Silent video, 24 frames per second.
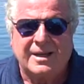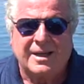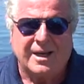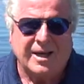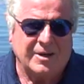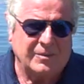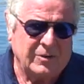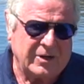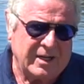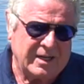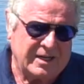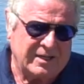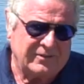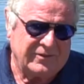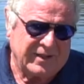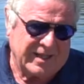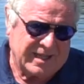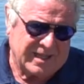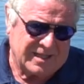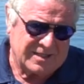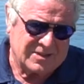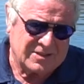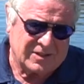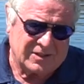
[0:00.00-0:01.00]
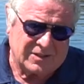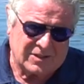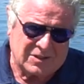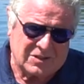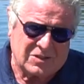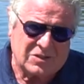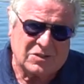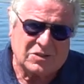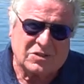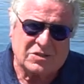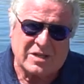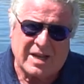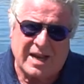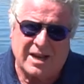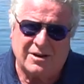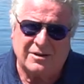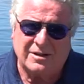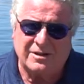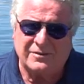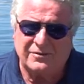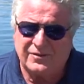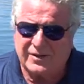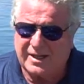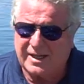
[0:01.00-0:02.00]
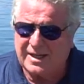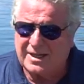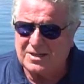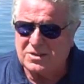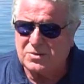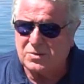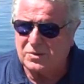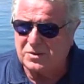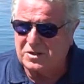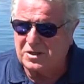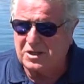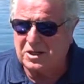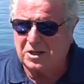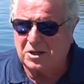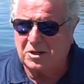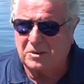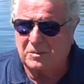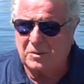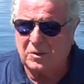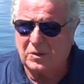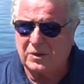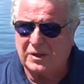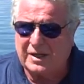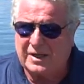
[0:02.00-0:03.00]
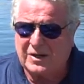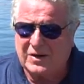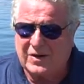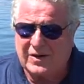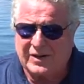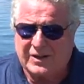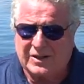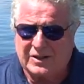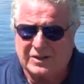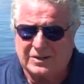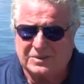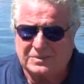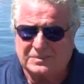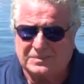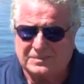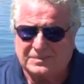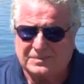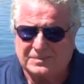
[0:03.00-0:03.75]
I'm Randy Vance, and this is Sound Advice with Kicker Marine Audio.